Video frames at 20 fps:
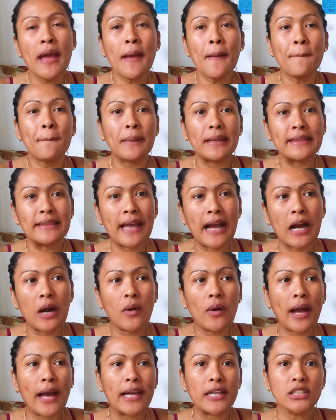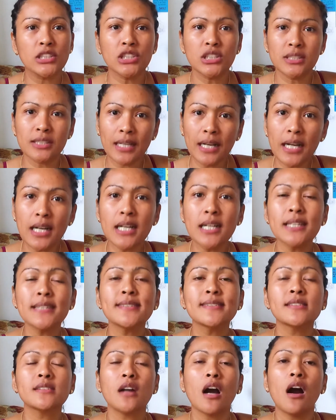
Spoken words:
But now, I just